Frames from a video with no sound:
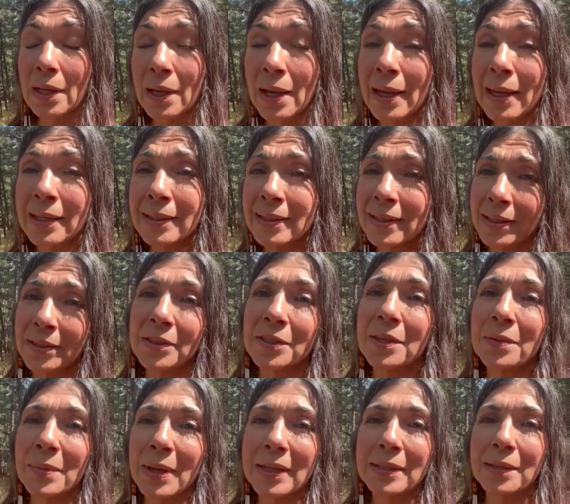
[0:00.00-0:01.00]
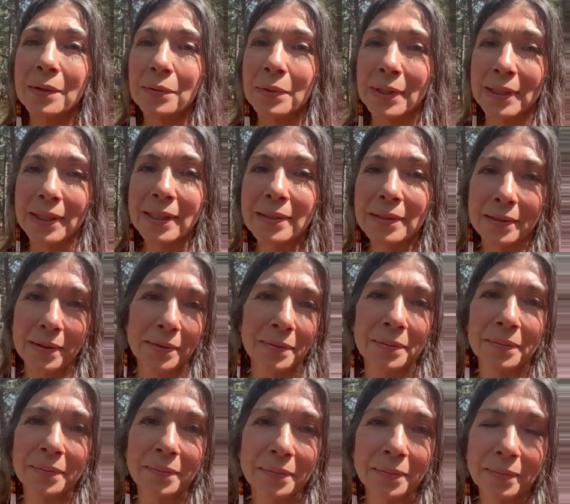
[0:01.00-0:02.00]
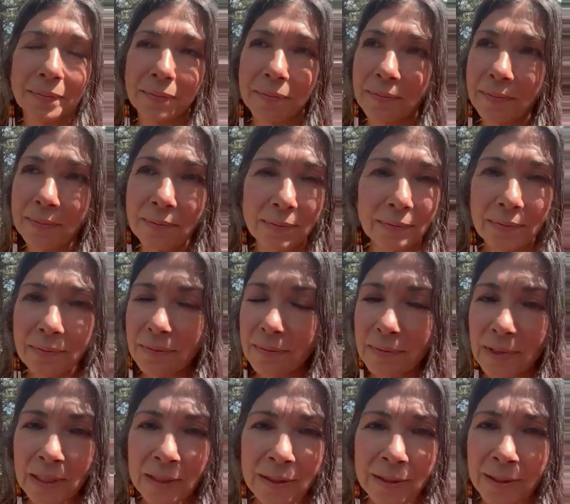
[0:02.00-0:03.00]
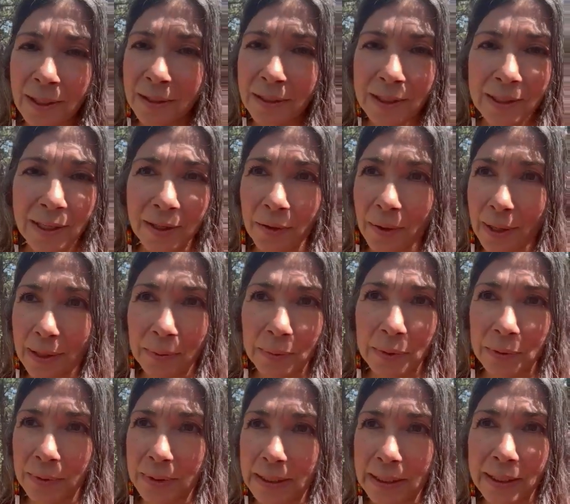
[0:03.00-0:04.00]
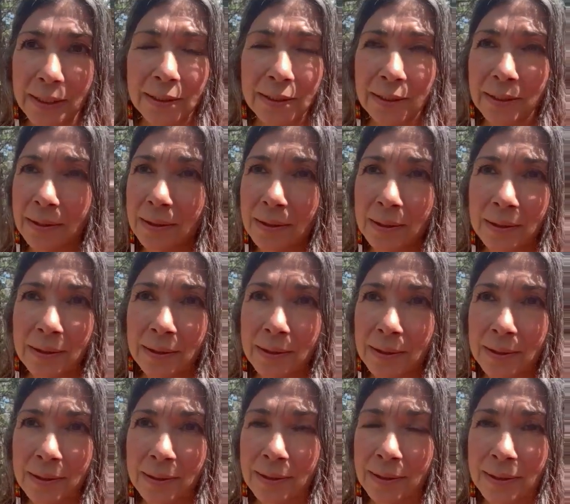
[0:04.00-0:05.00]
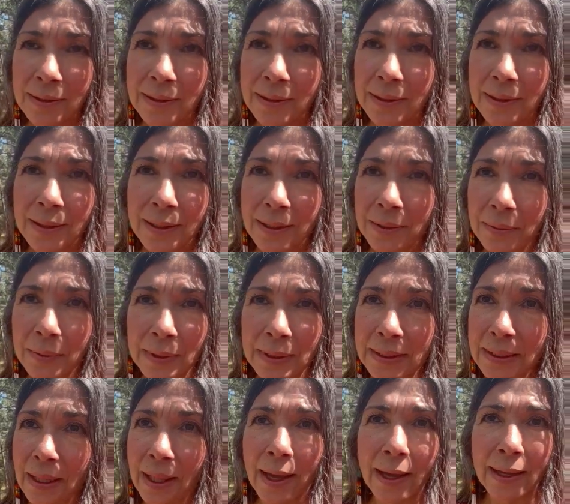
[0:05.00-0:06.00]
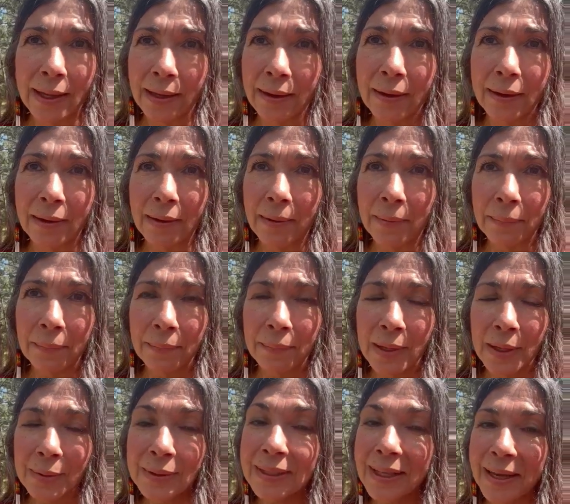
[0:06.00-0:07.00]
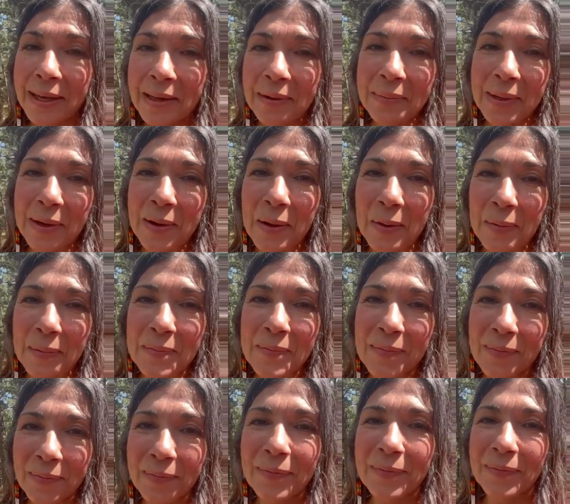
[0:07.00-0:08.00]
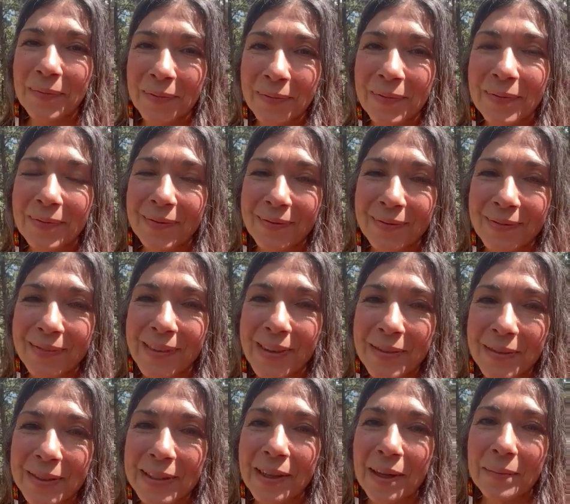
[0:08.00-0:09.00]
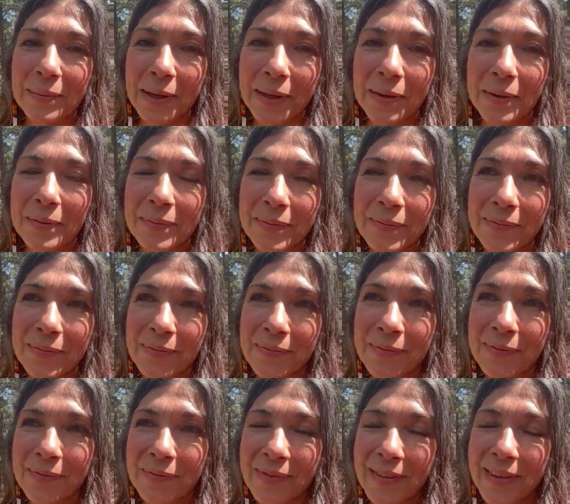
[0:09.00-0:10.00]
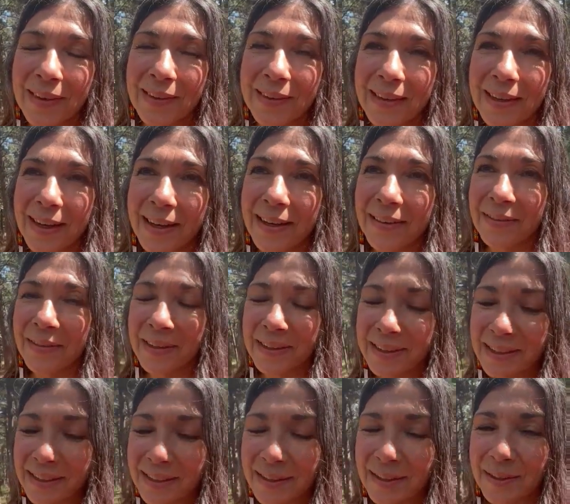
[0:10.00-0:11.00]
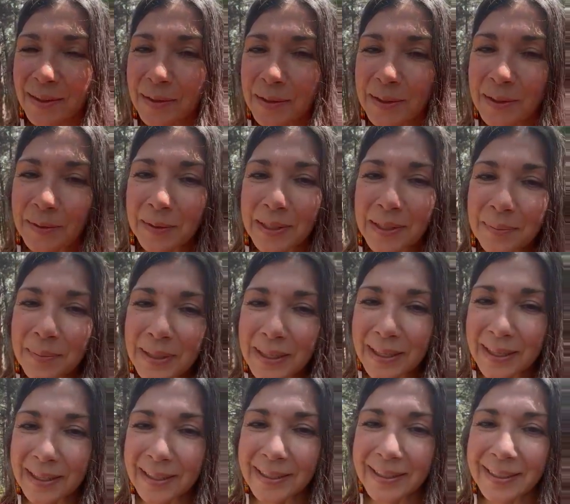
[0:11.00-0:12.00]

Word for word: I had such an amazing release, such an incredible release. It was like, um, it was like coming home. It was coming home. I felt it so, so deeply.